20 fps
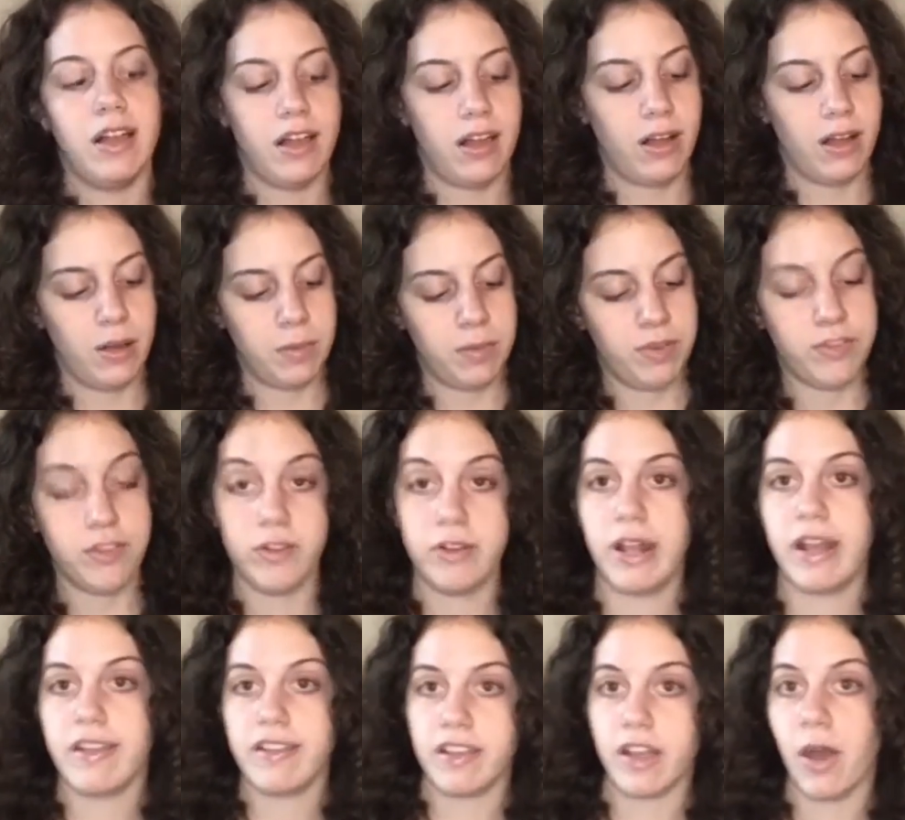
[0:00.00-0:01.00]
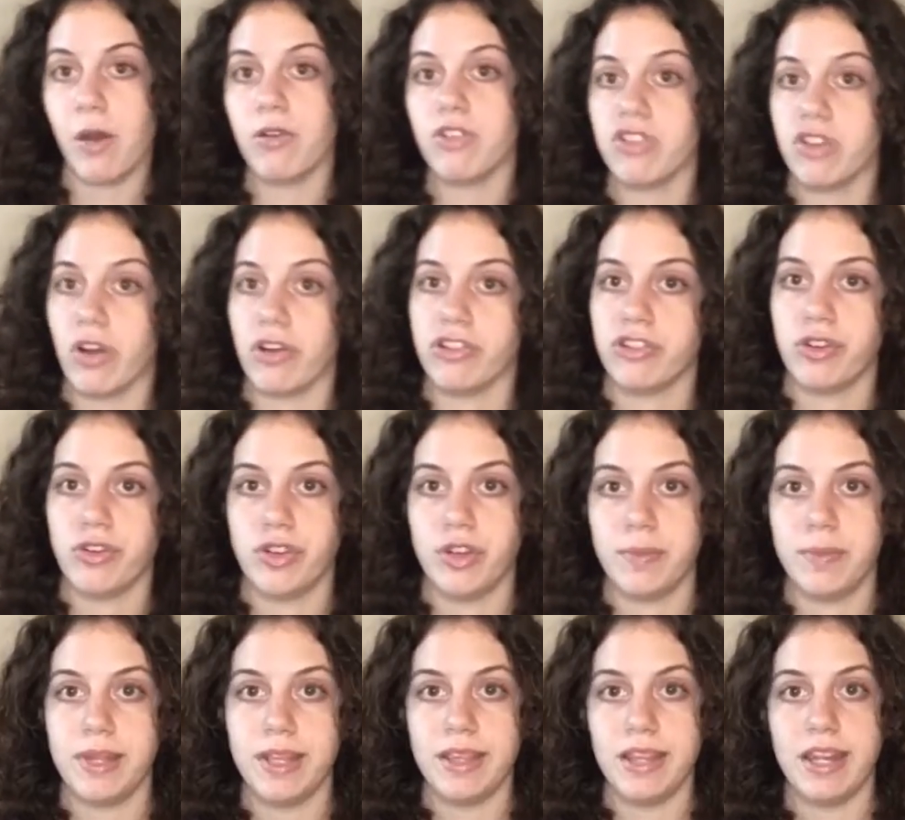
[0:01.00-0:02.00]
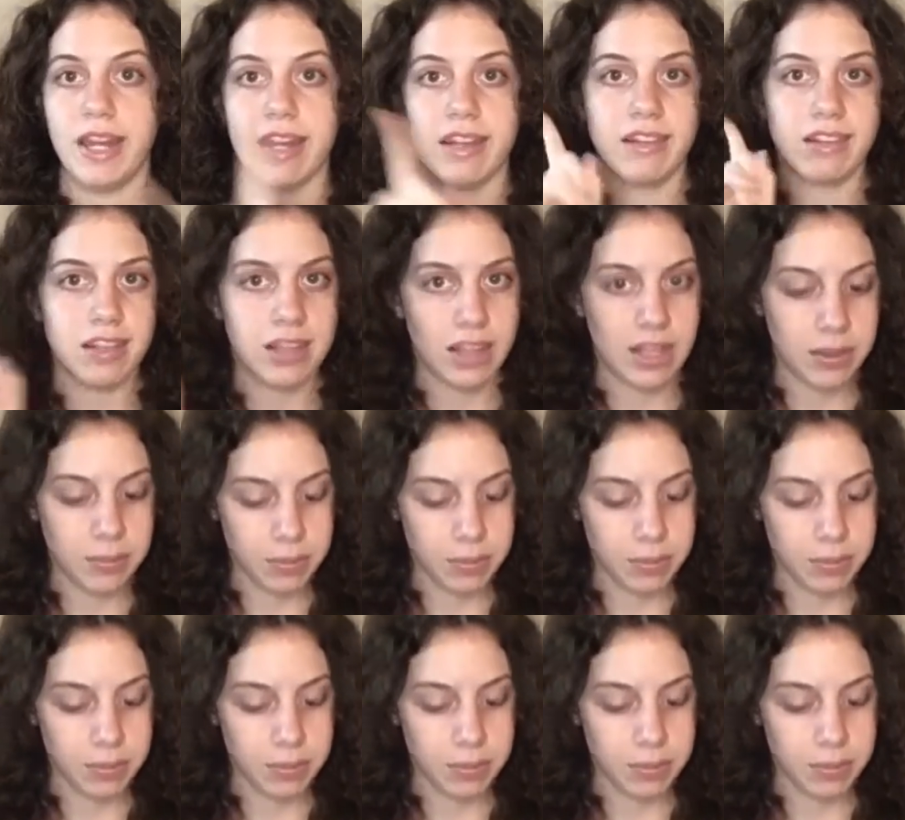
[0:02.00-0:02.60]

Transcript: a few days ago, so I'll show them in the next clip.